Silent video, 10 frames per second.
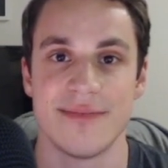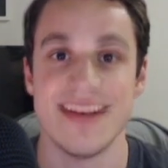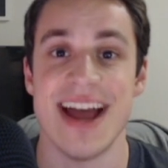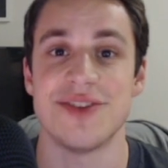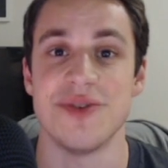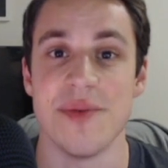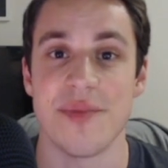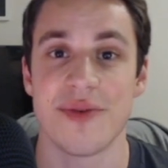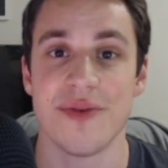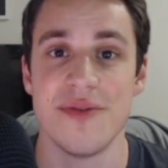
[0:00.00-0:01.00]
Now, to
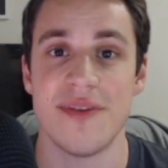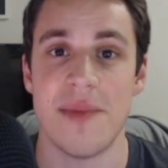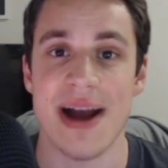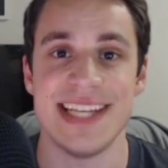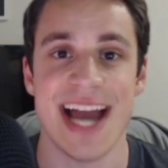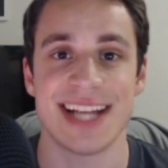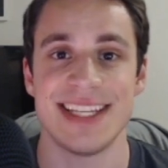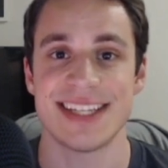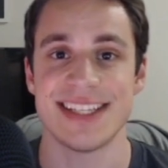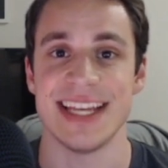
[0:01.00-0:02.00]
improve on my
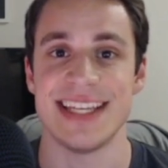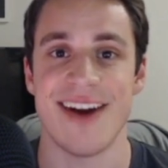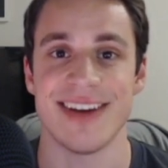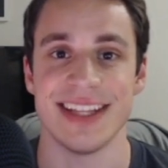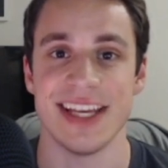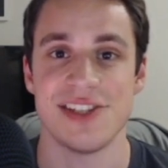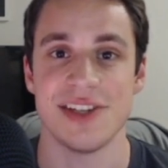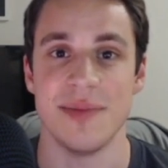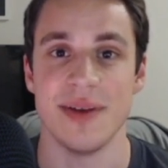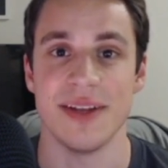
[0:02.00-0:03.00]
tactics and
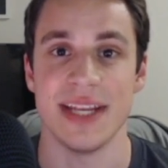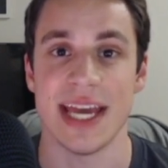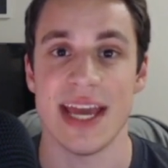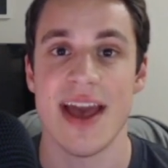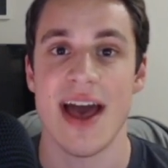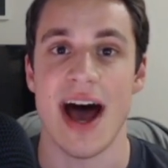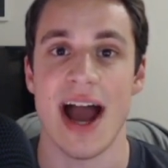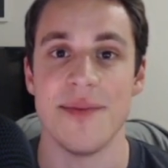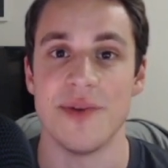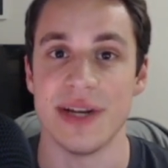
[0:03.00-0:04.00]
calculation ability,
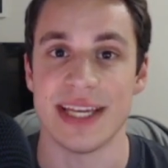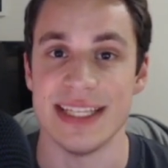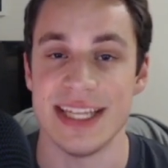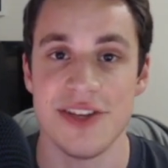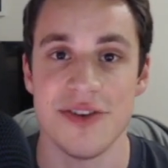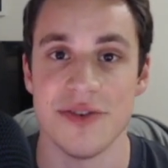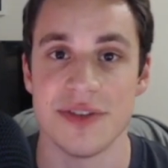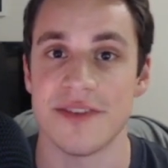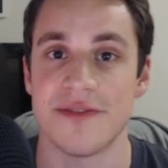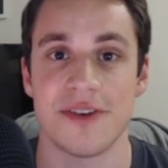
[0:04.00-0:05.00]
I'm going to continue
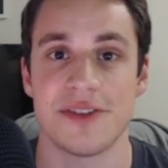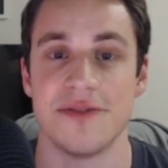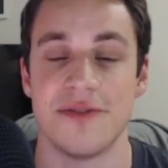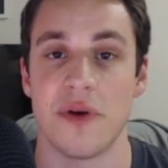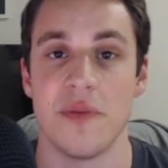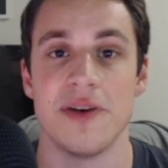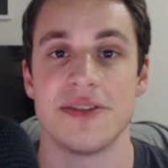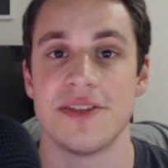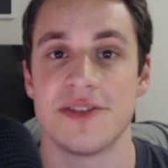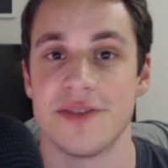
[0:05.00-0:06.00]
using, first and
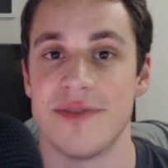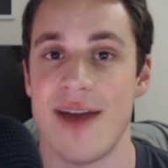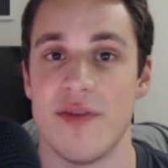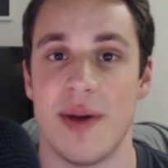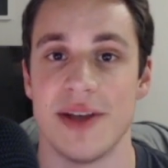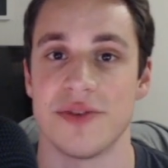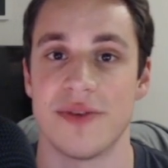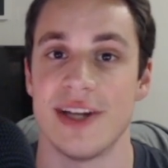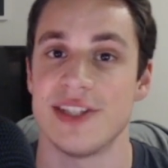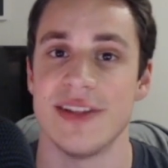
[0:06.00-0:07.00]
foremost, Survival Puzzle
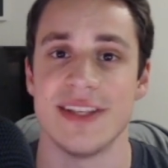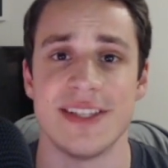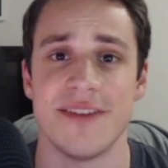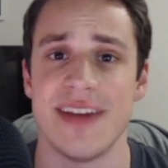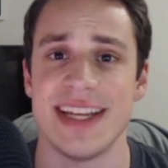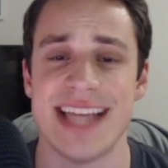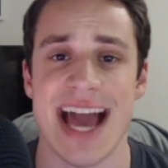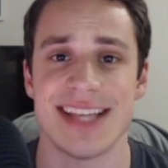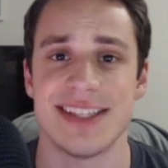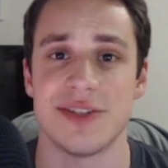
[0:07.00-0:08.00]
Rush. This is a
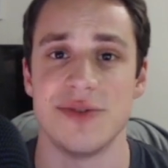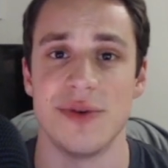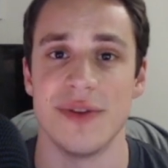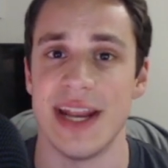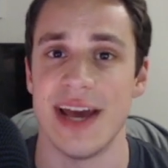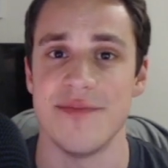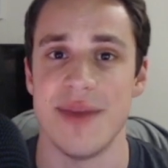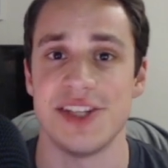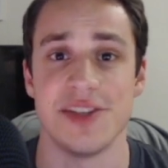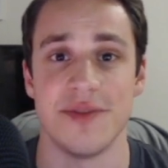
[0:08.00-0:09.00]
fantastic tool that I've
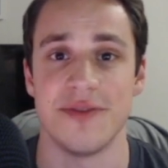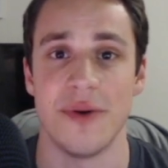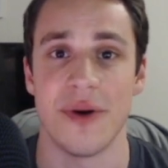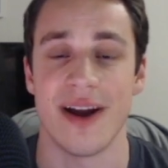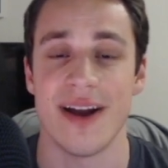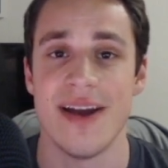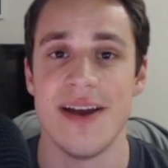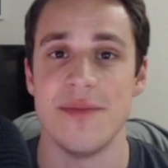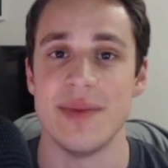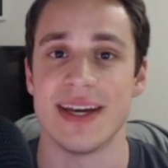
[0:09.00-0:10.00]
mentioned before
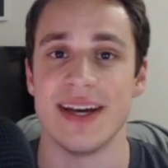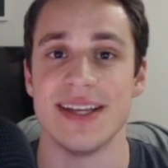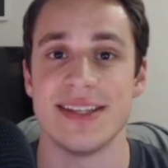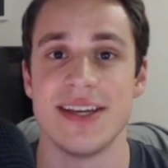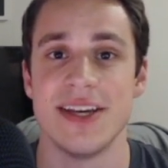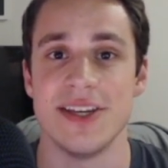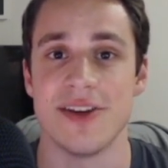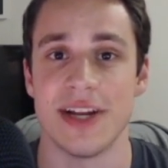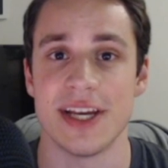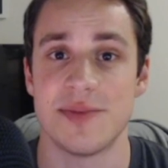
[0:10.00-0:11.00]
because
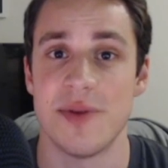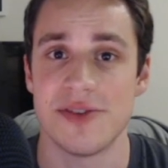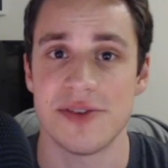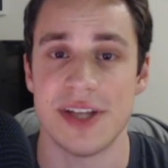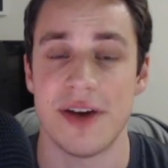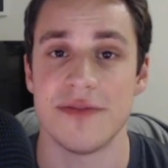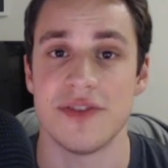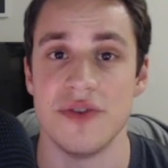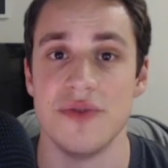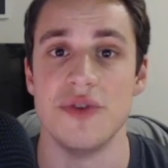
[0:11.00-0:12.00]
you're going to expose yourself
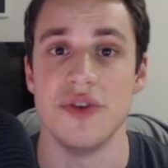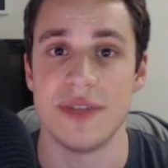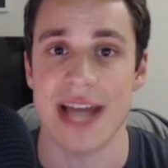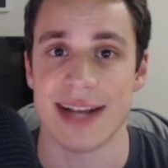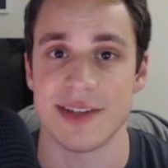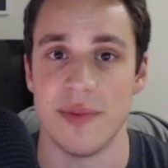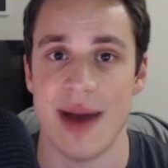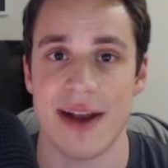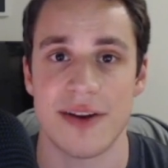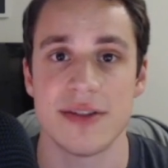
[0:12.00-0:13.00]
to new tactical
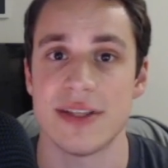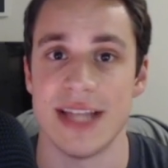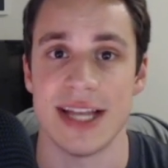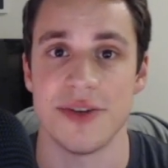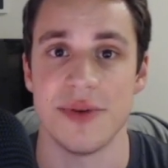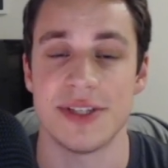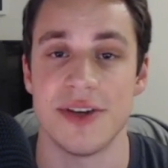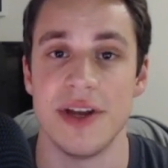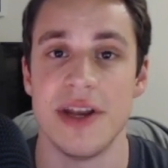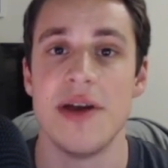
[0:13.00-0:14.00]
patterns. That's always
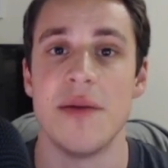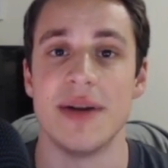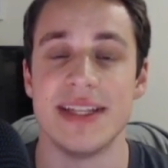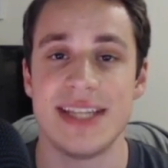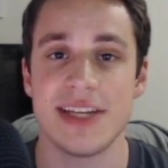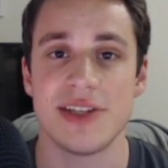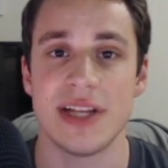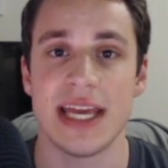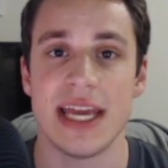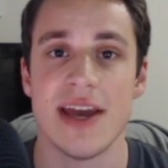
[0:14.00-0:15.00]
good. But
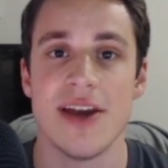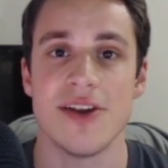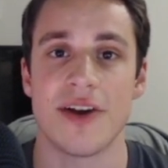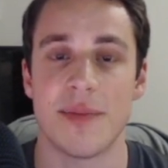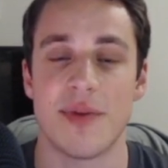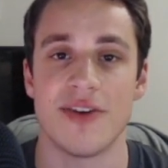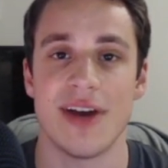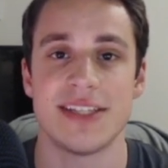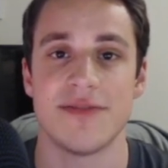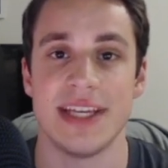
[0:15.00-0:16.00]
additionally, you're going to
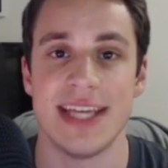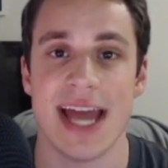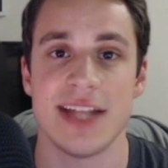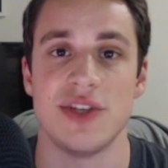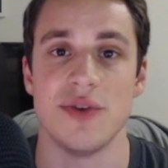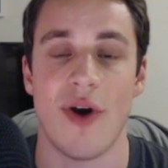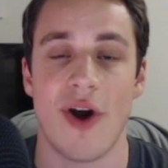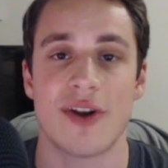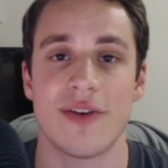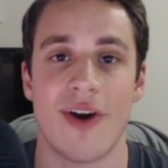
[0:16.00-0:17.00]
progressively get to
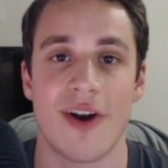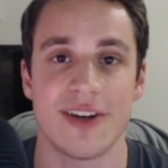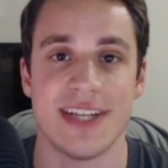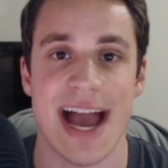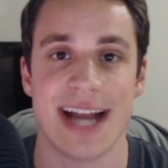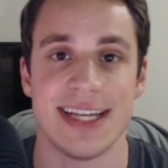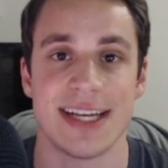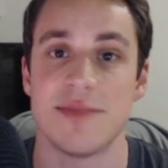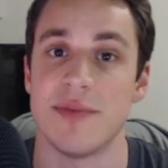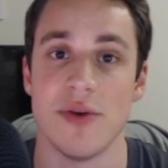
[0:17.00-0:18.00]
harder and harder
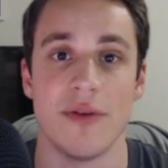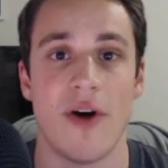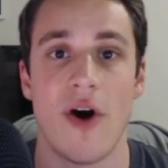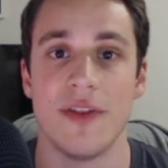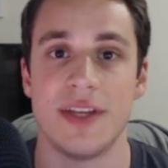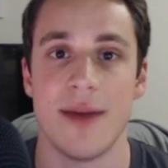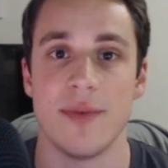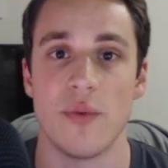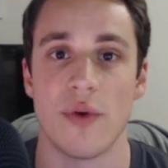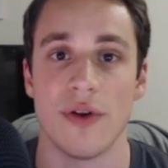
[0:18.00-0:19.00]
tactics, but you have all the time
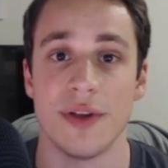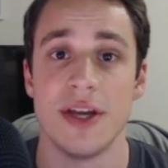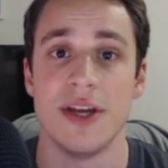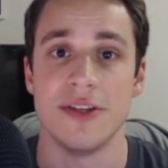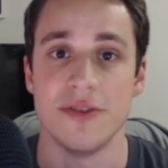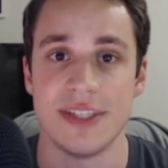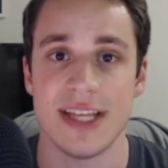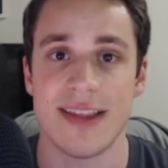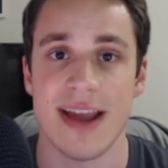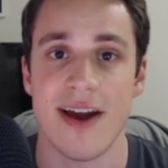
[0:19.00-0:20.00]
in the world to
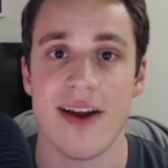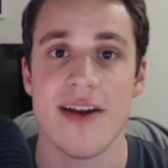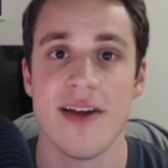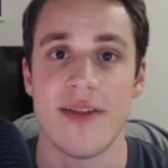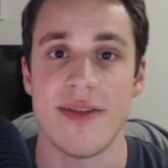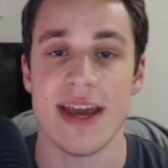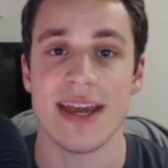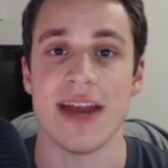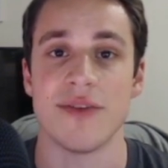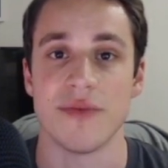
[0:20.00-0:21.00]
sit there,
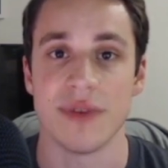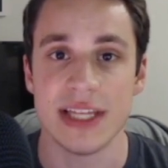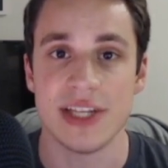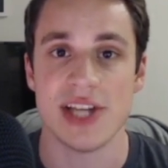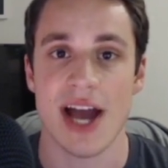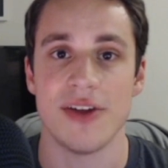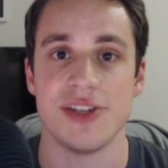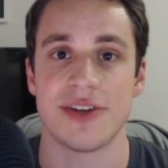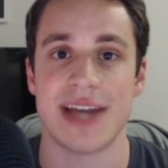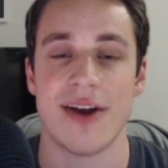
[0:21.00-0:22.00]
think, and really
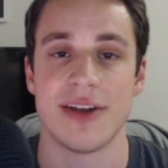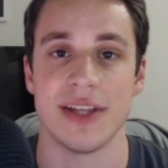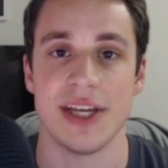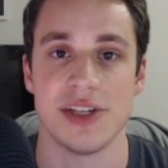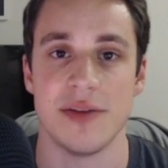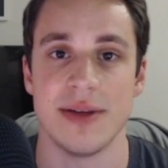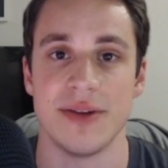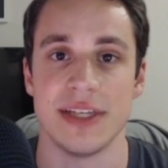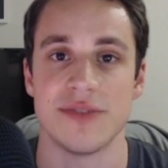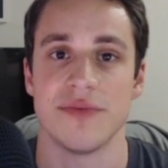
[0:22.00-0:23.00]
challenge your calculation
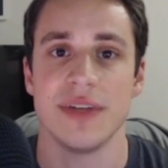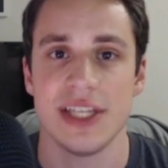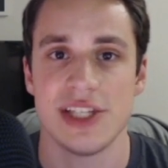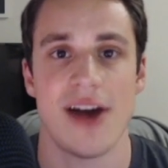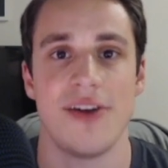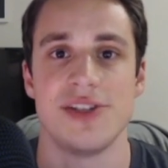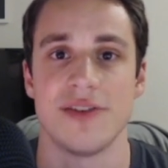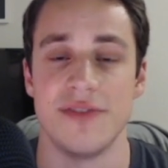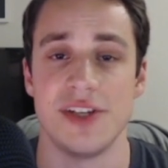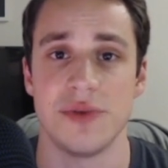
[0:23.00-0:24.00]
abilities, really challenge
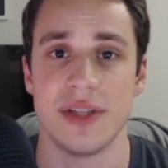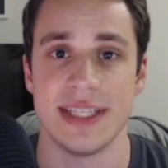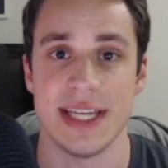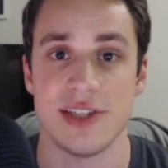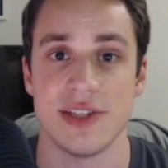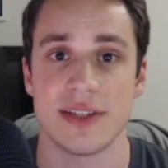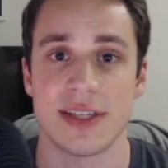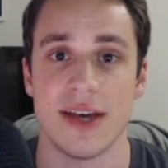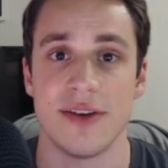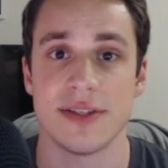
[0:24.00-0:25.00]
your visualization
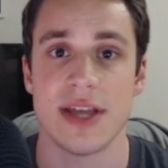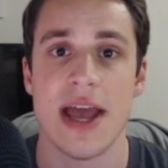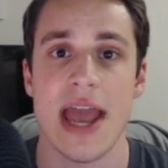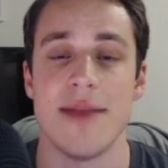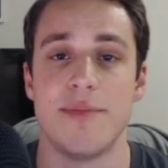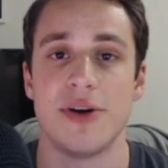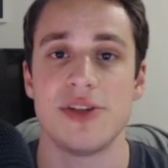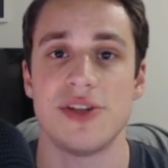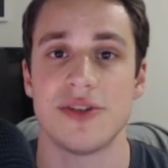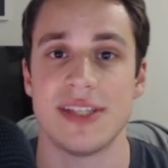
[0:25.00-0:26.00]
skills, and
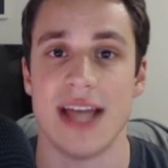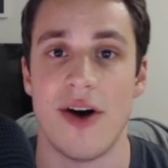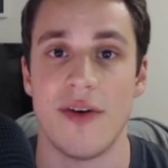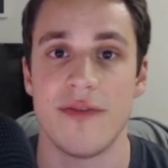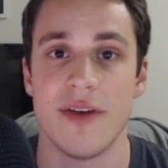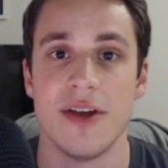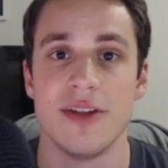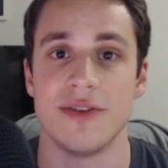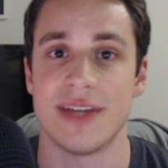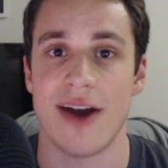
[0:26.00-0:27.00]
push yourself
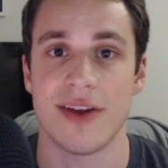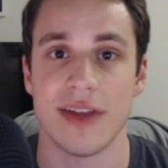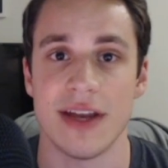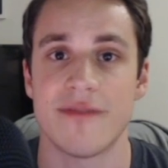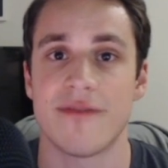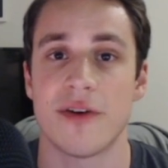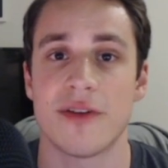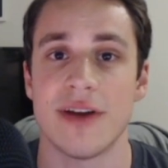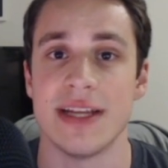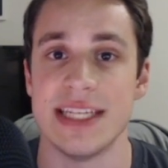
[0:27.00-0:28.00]
to calculate
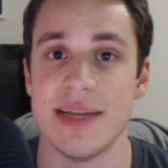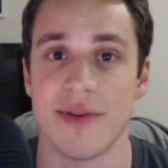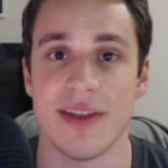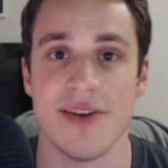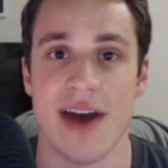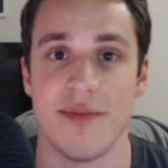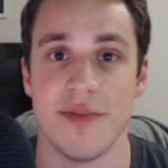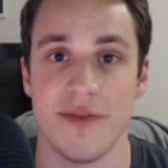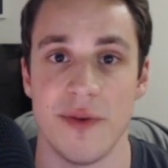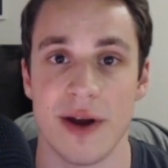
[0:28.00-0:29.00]
further and deeper than you have
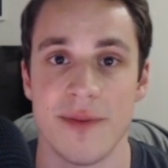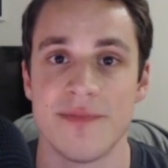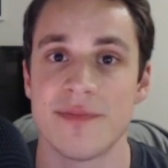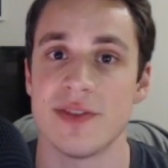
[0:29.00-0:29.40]
before.